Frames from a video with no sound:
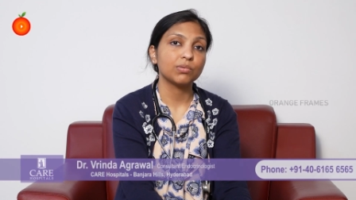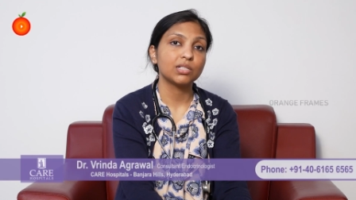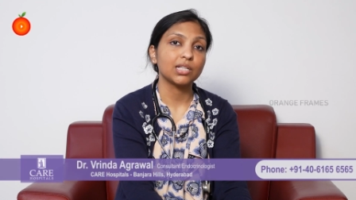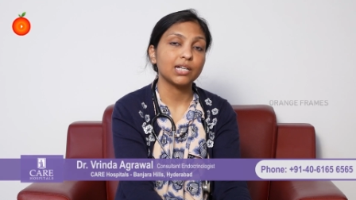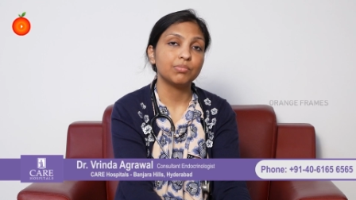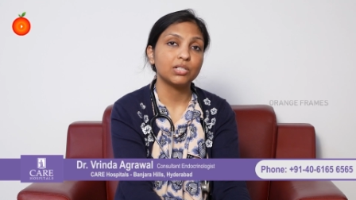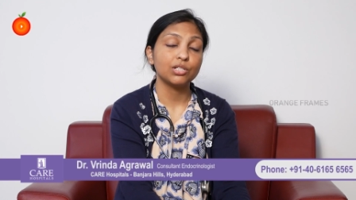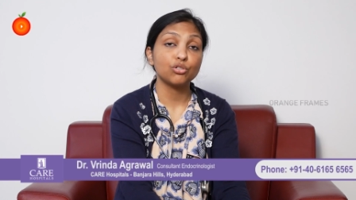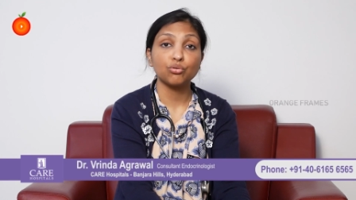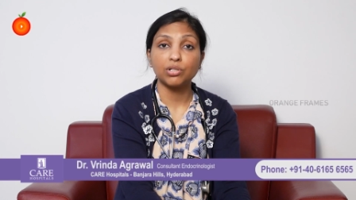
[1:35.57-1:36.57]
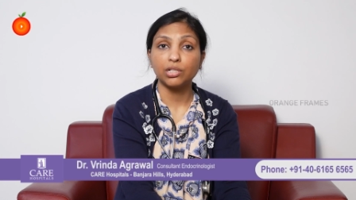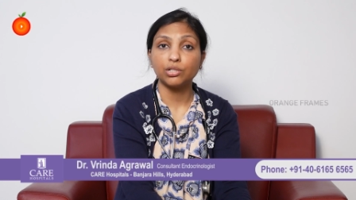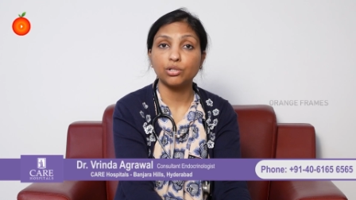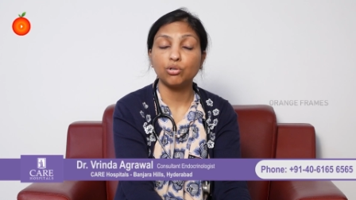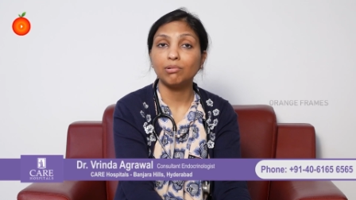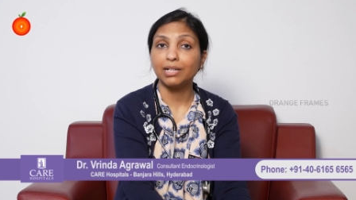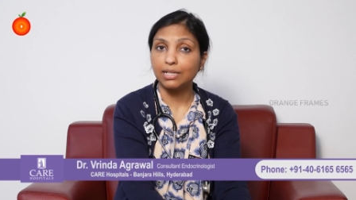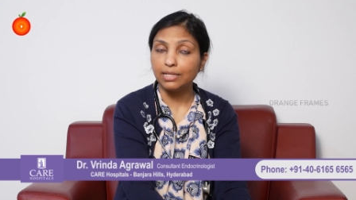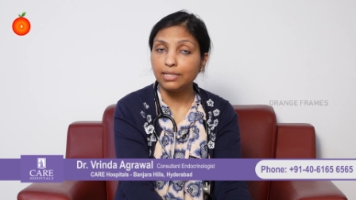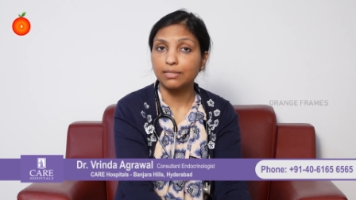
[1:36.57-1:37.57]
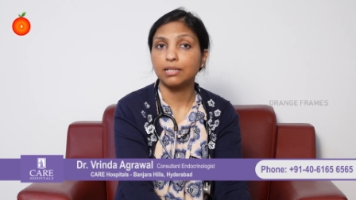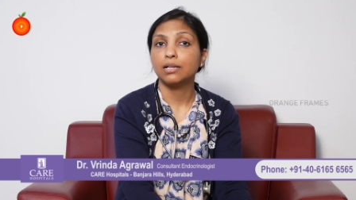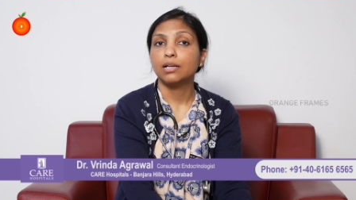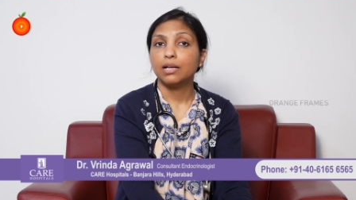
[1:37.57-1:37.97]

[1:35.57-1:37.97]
with diabetes should undergo at least